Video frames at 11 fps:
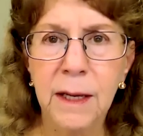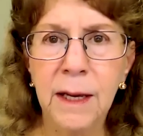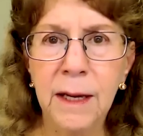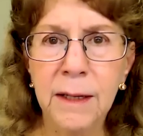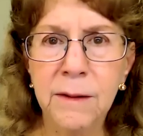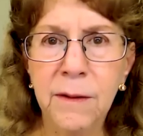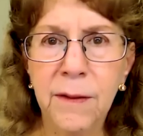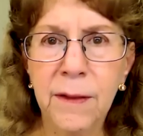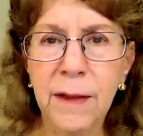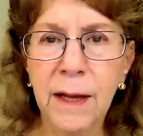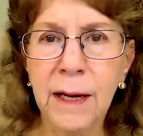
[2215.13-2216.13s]

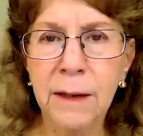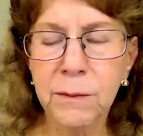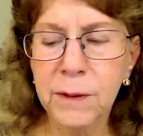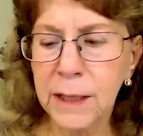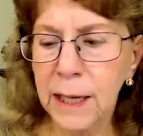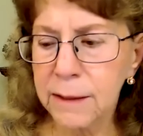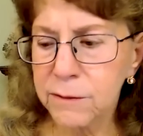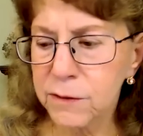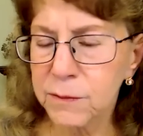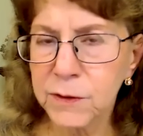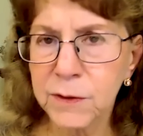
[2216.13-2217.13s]
And we had
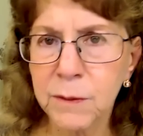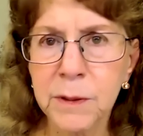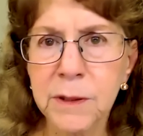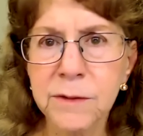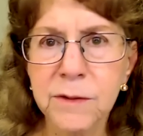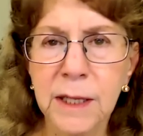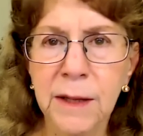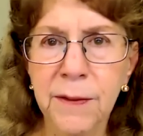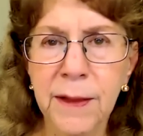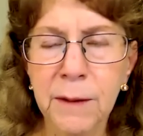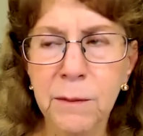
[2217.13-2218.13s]
some symbols,
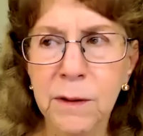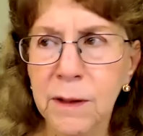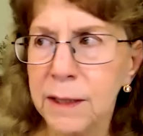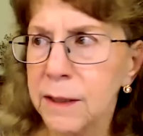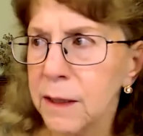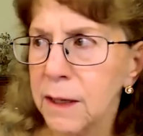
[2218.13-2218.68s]
and they were like,